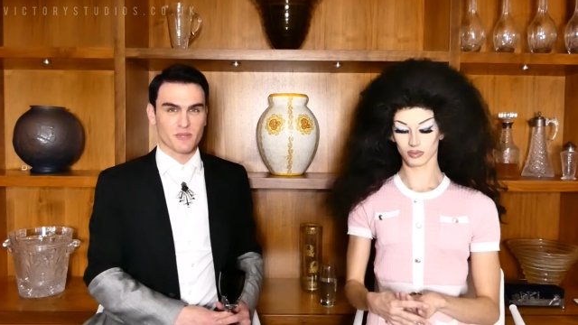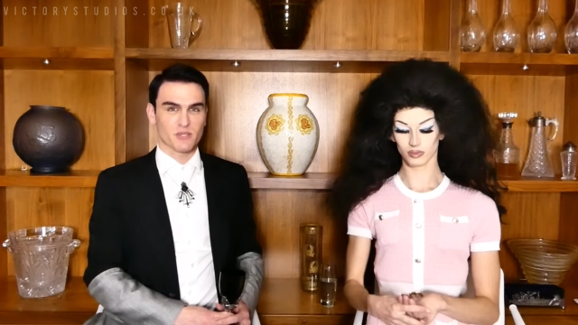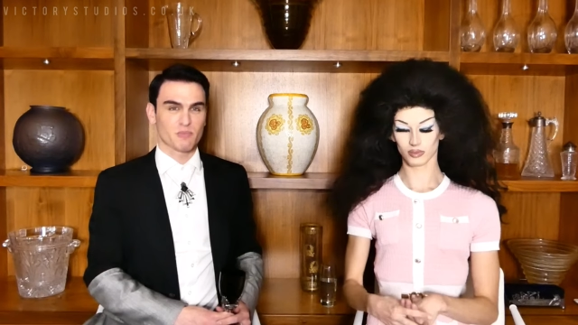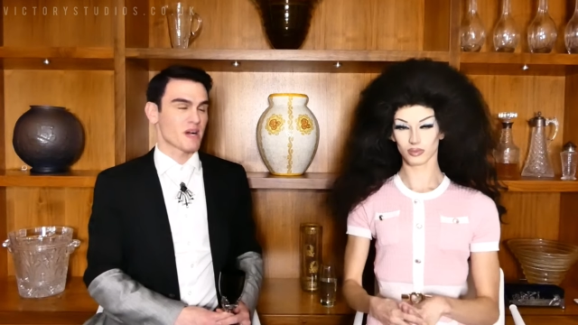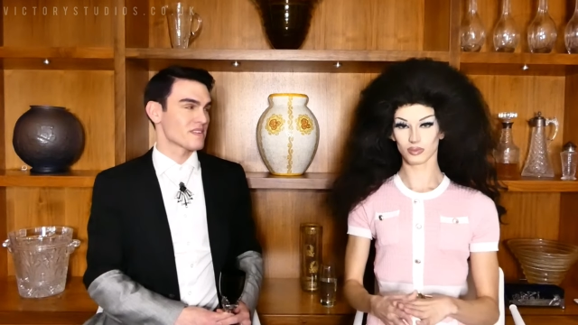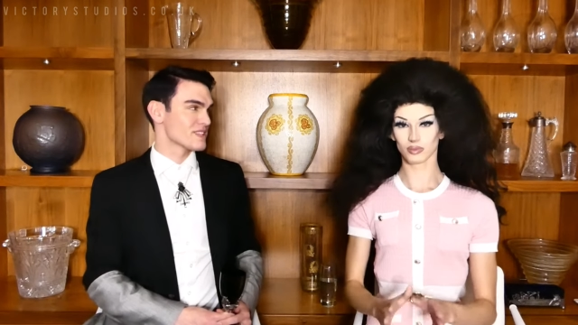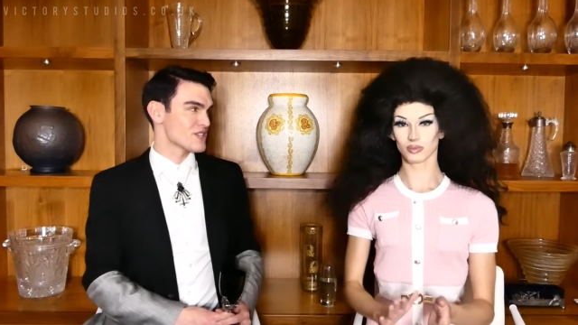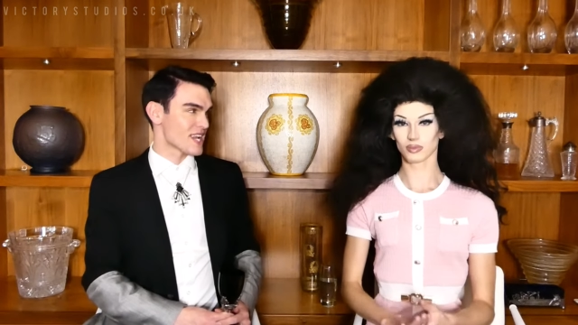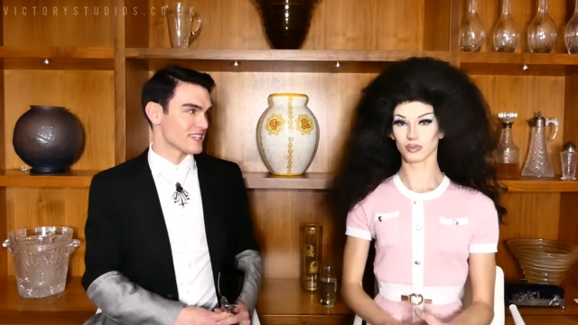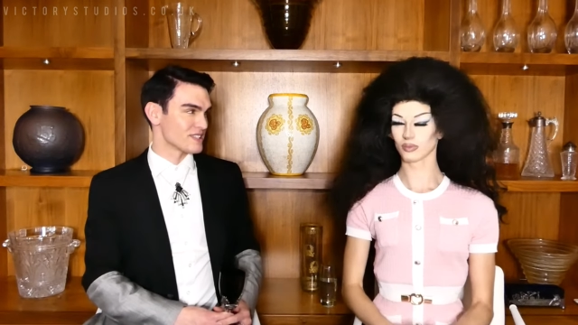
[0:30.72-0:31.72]
Speaker 1: which was part of the
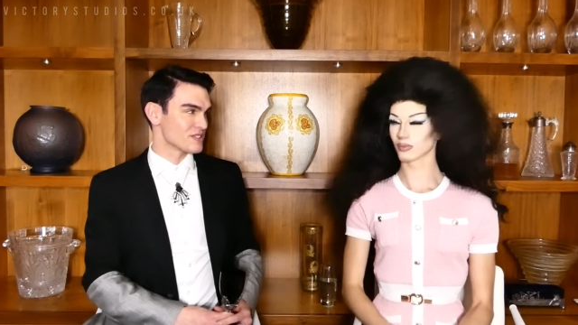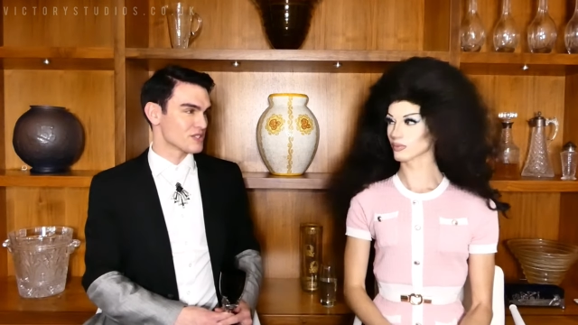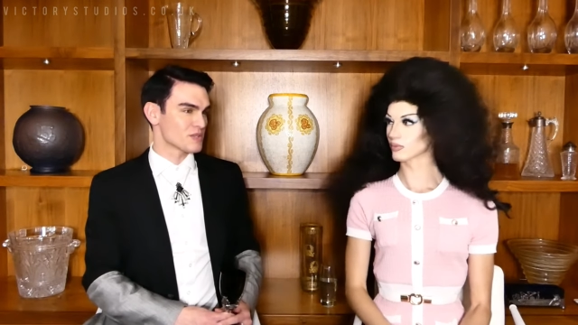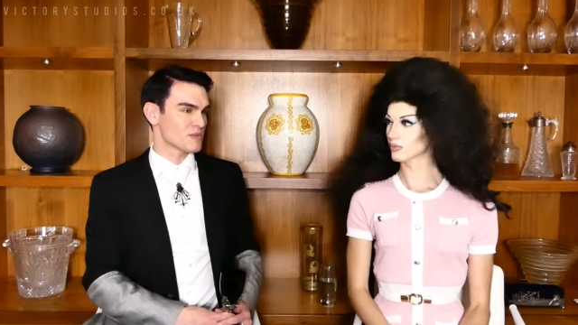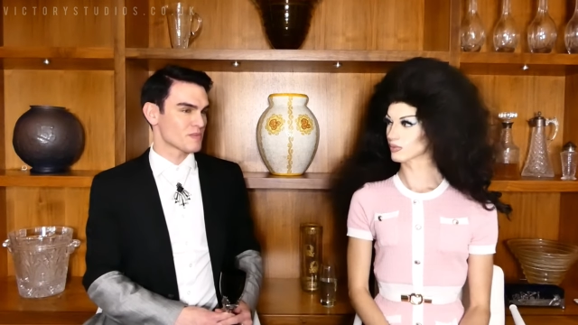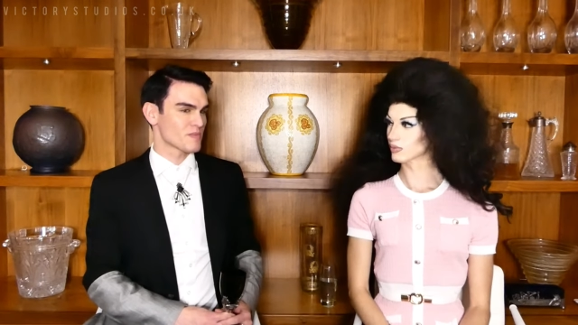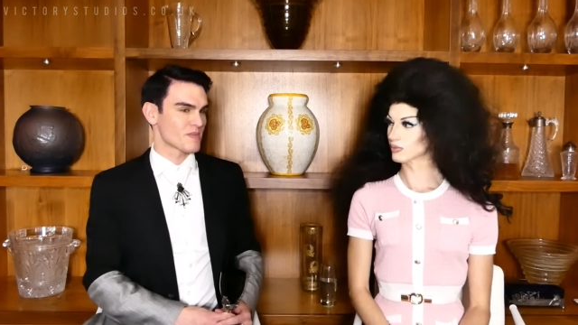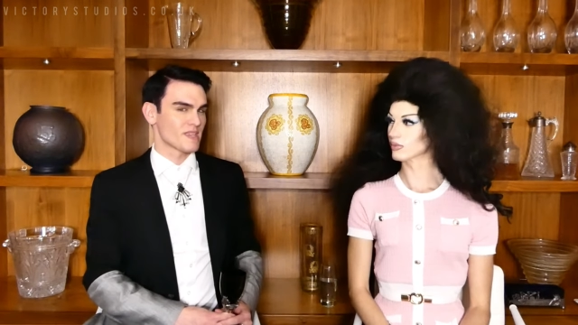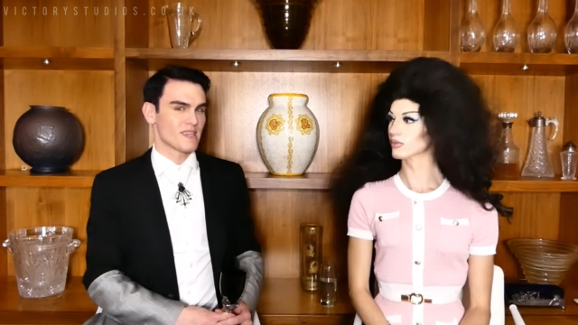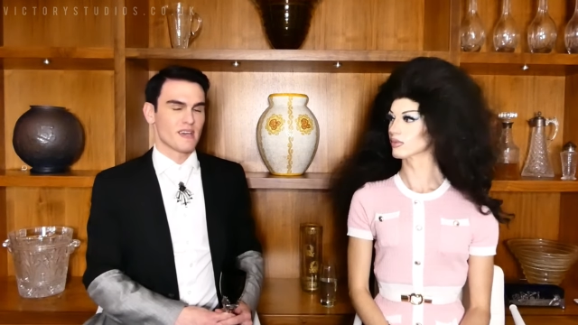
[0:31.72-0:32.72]
challenge.
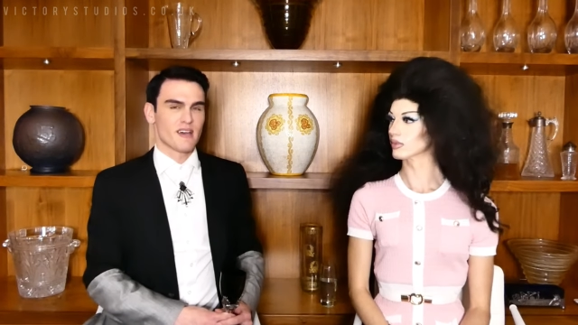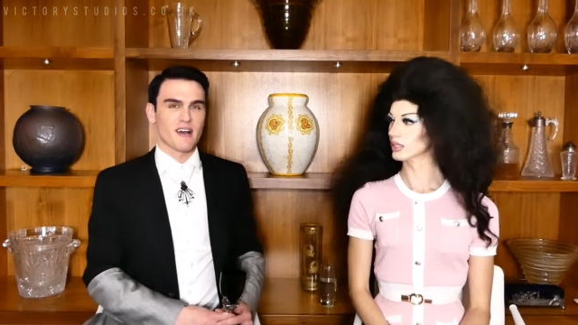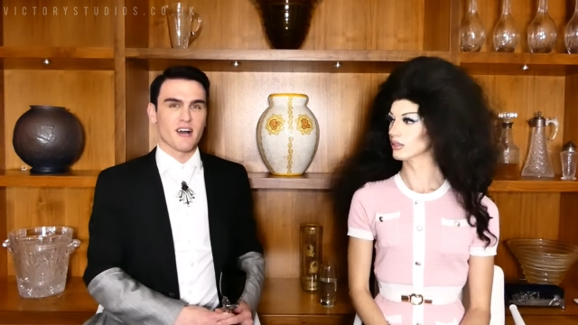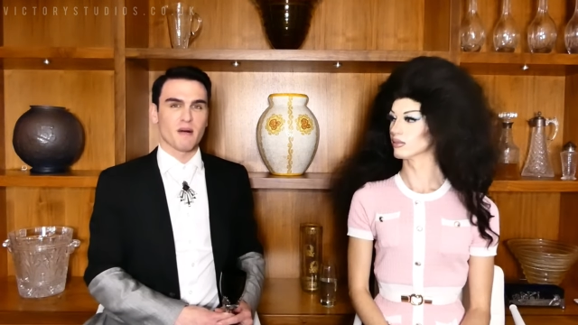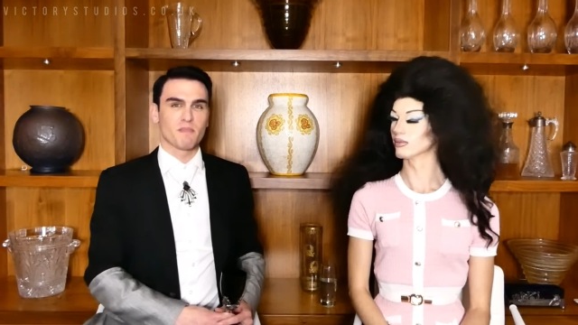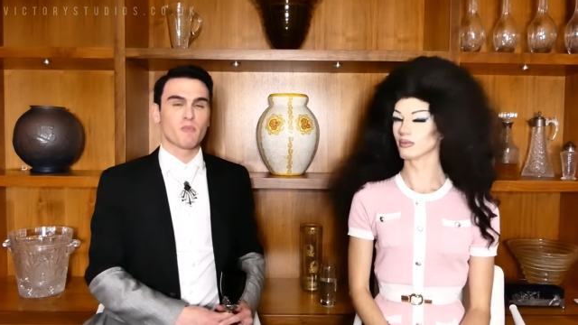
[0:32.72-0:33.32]
Uh,